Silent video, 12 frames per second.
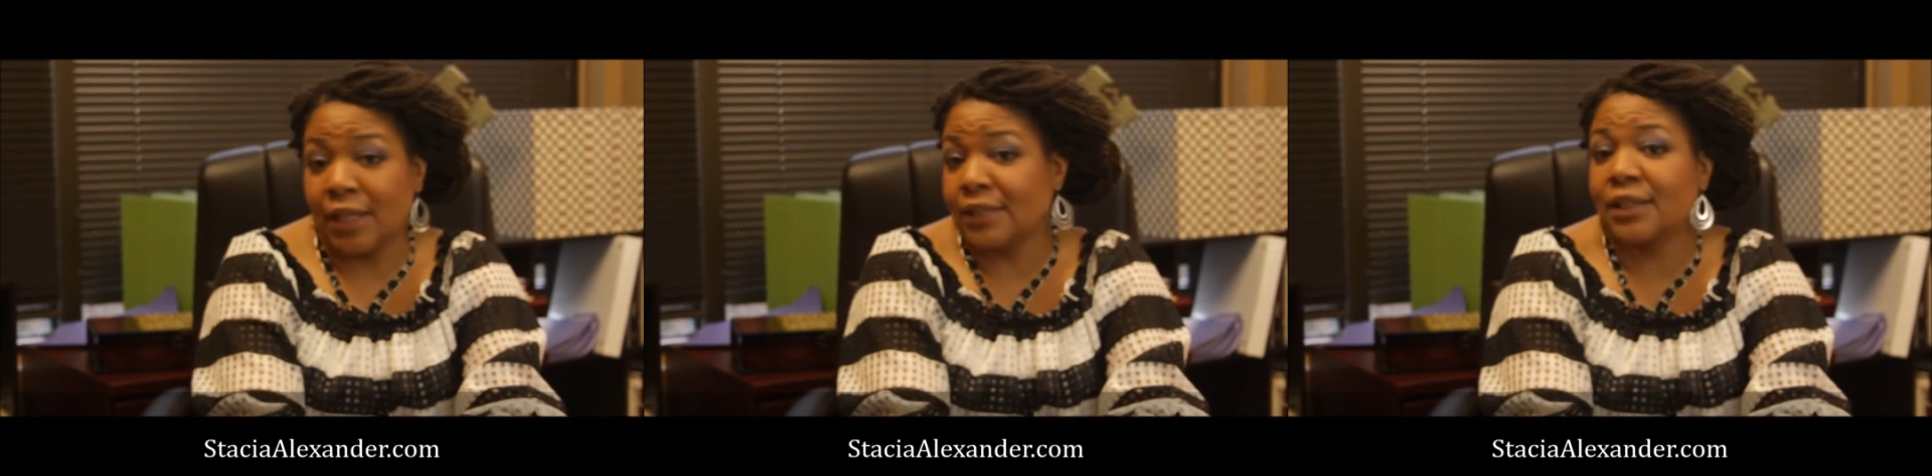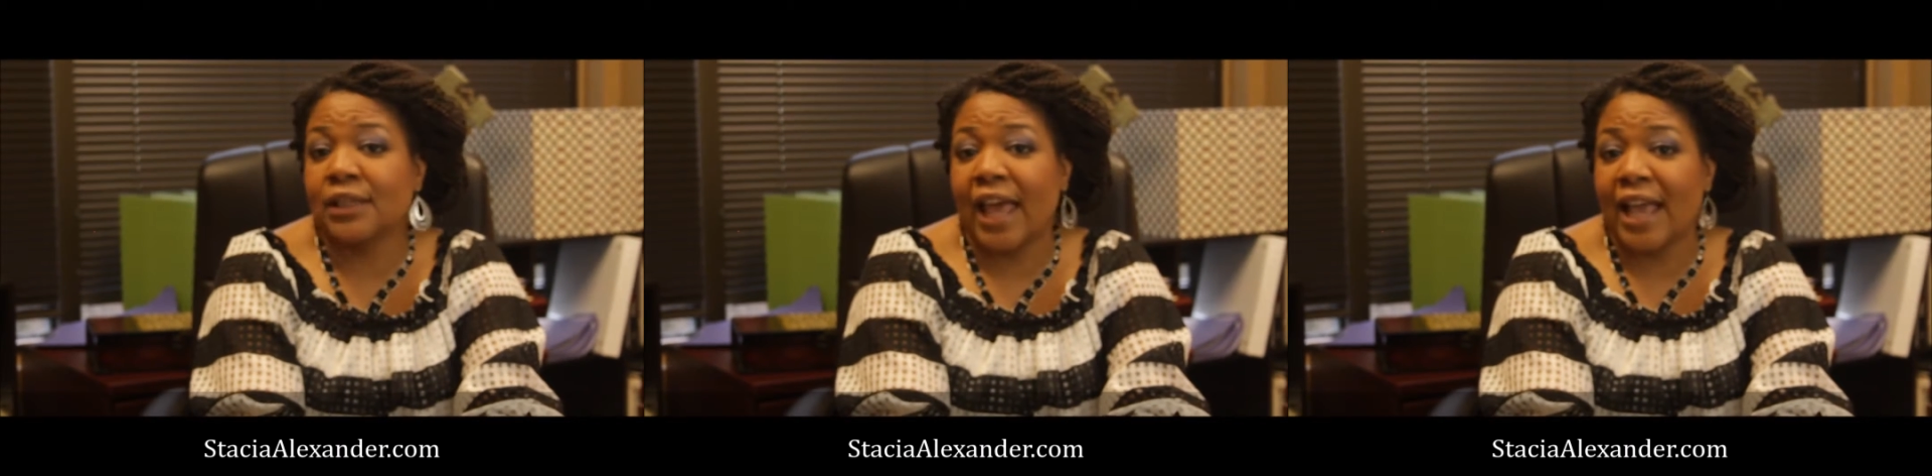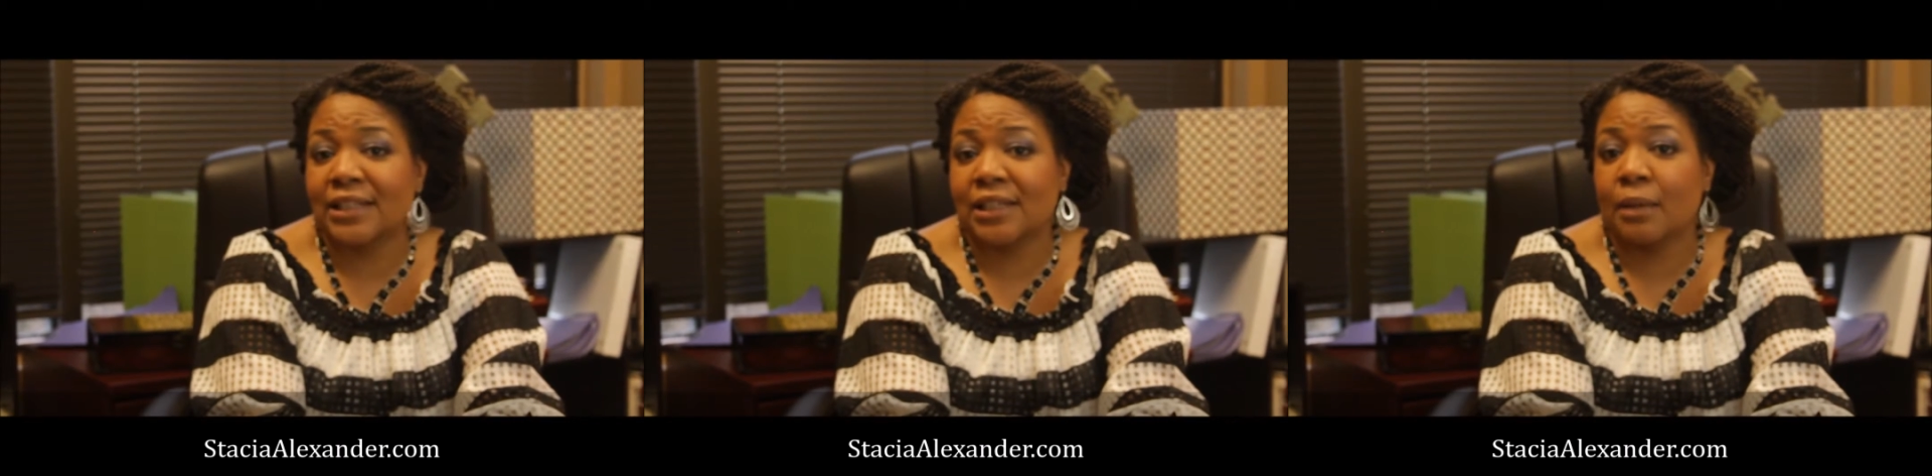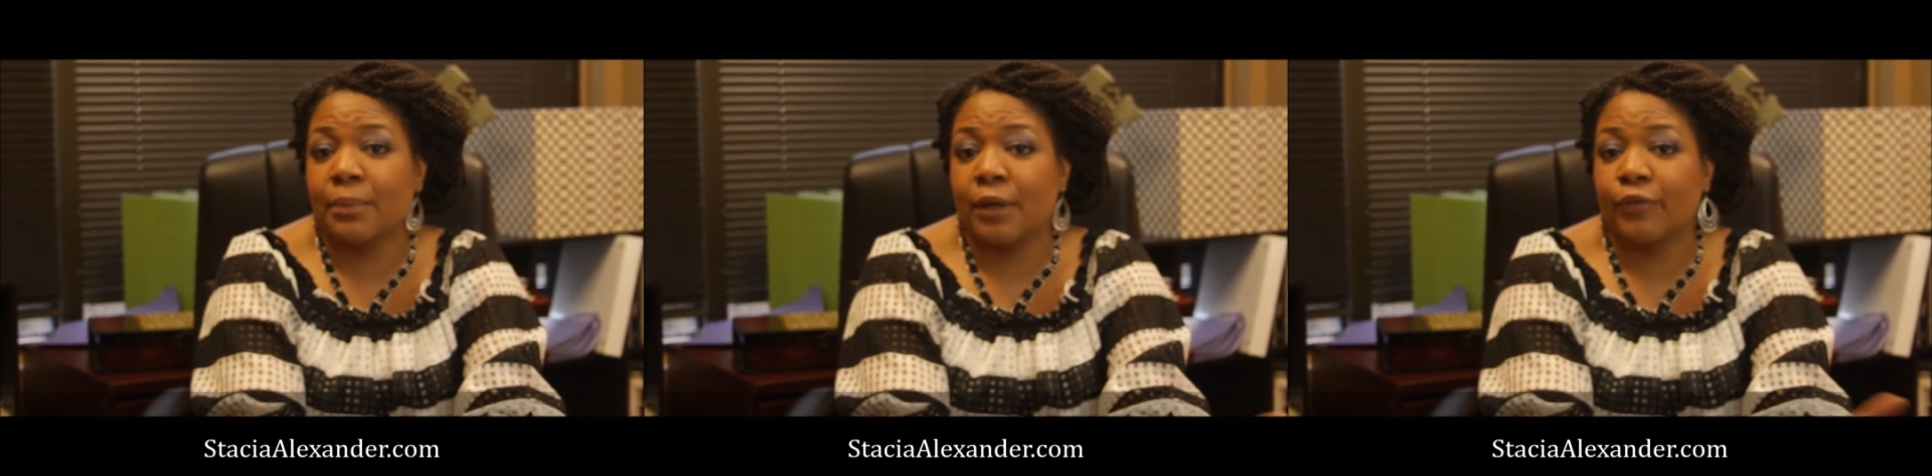That's the last
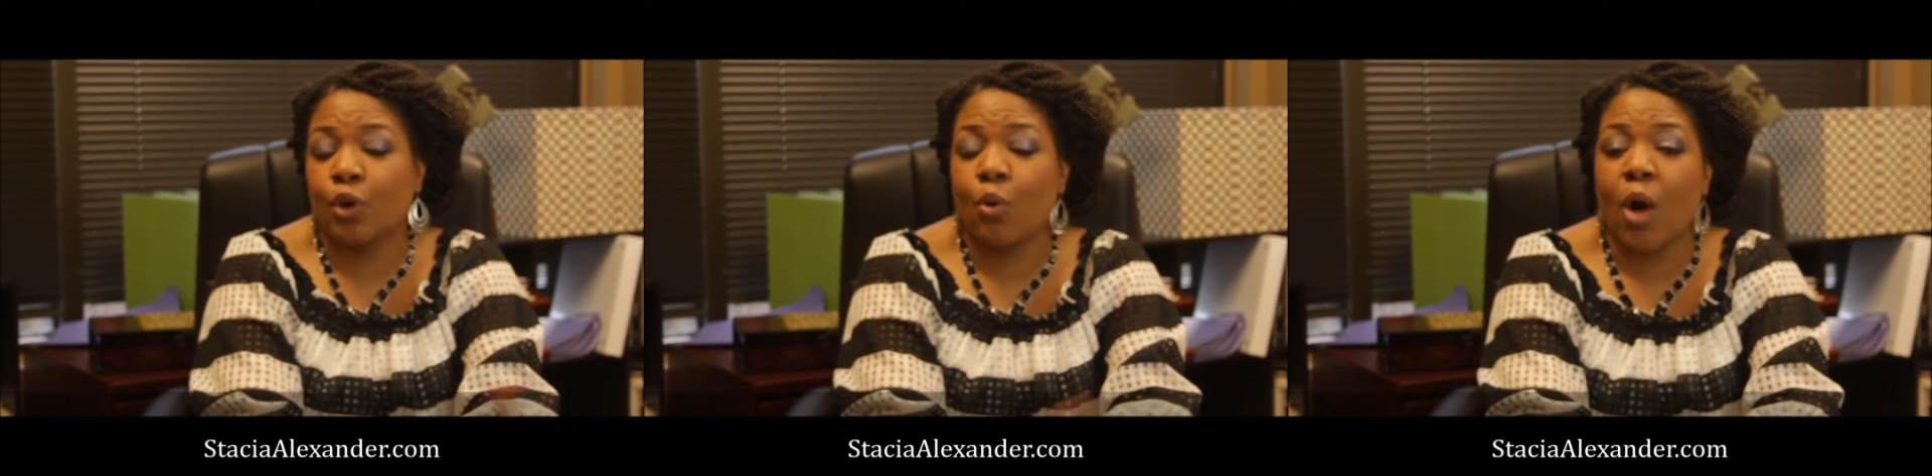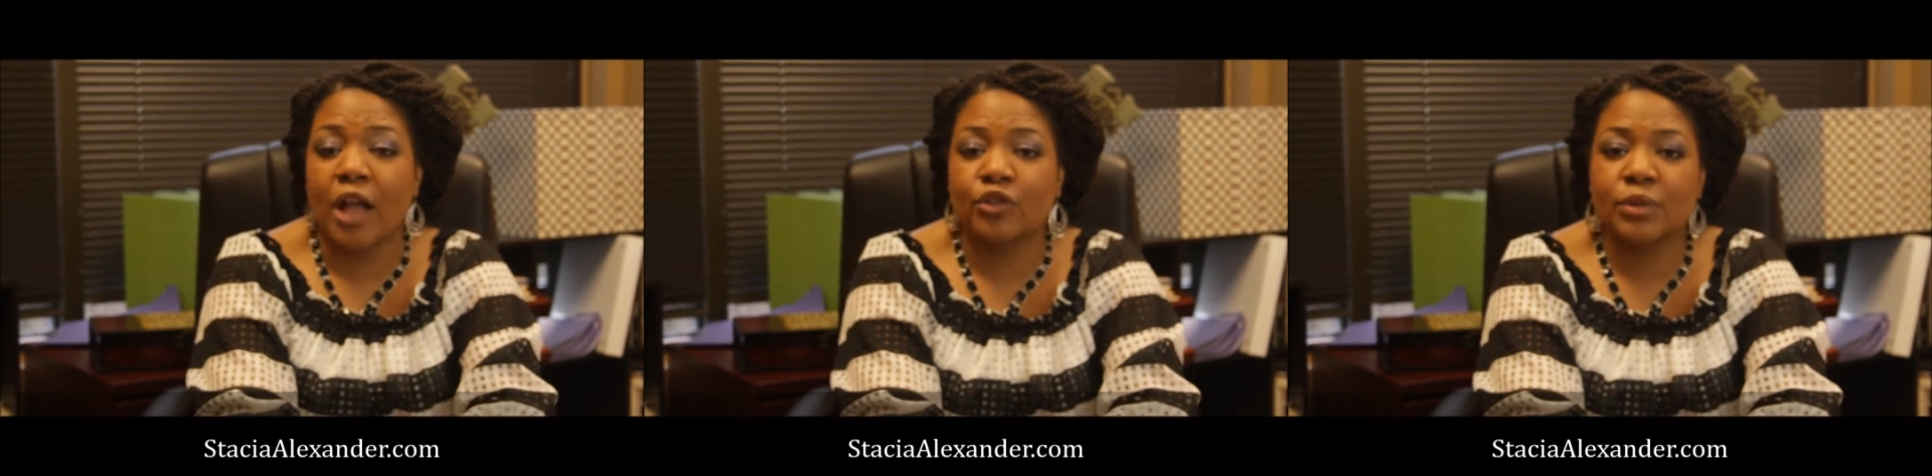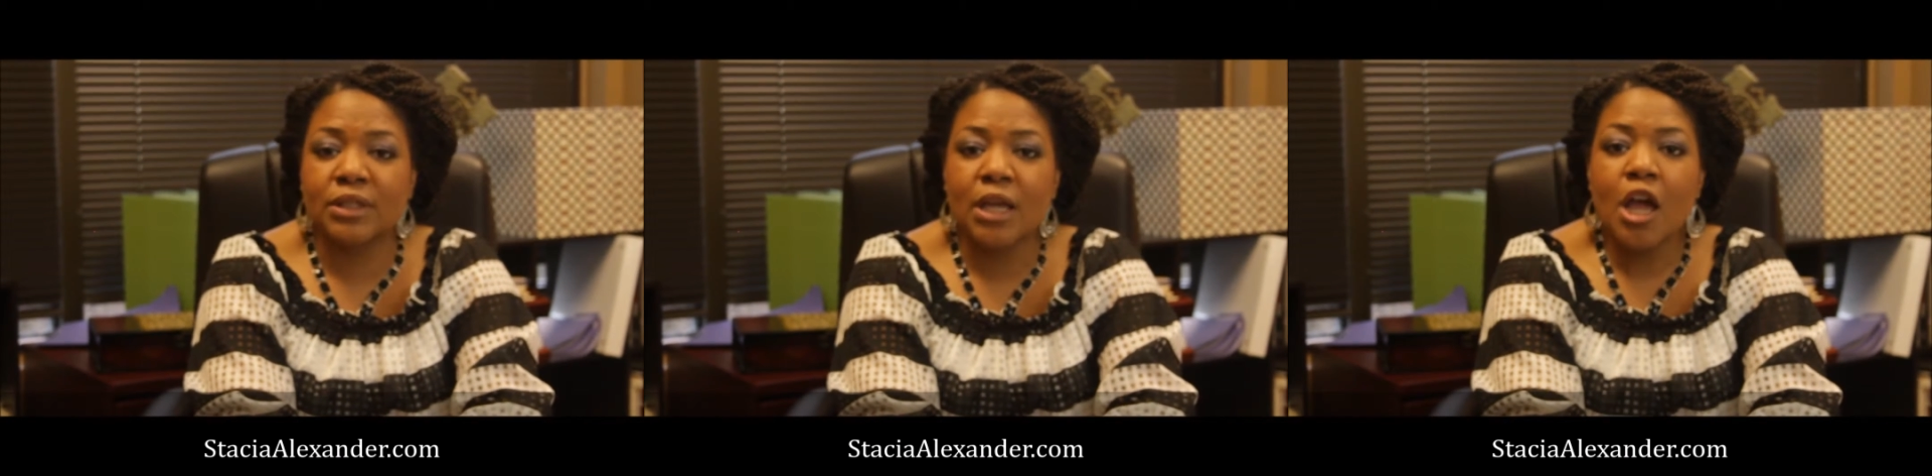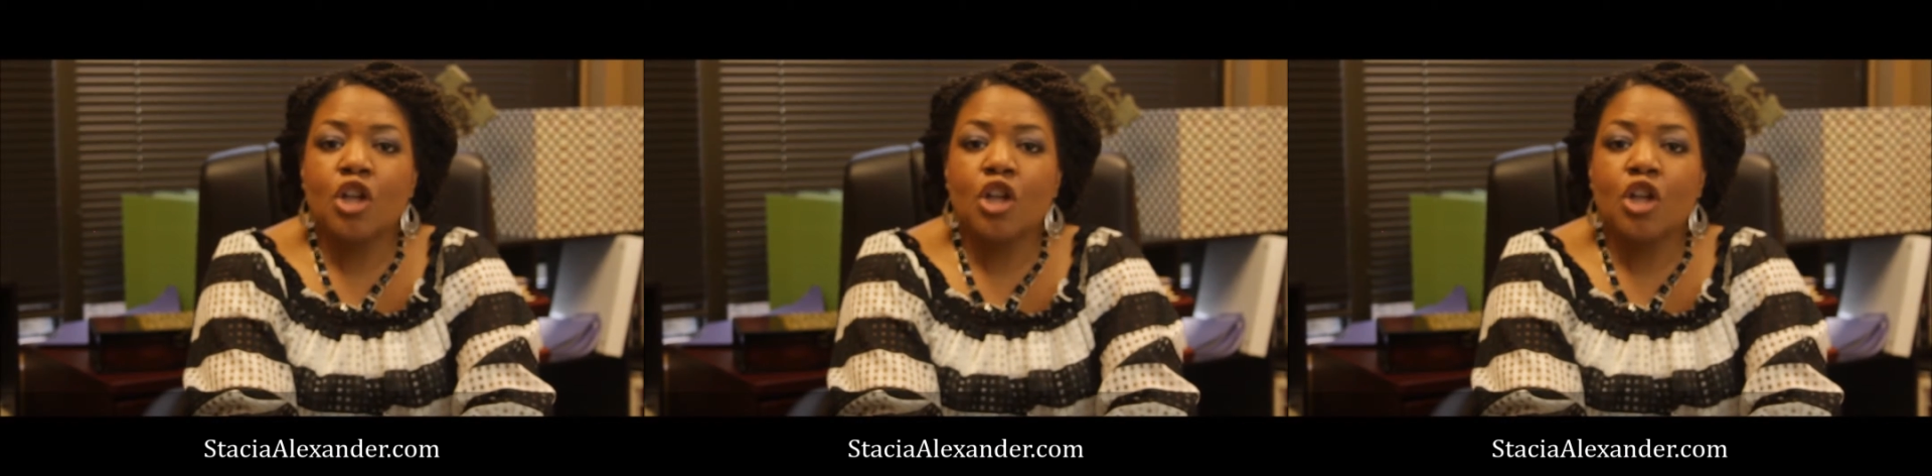segment of the quadrants.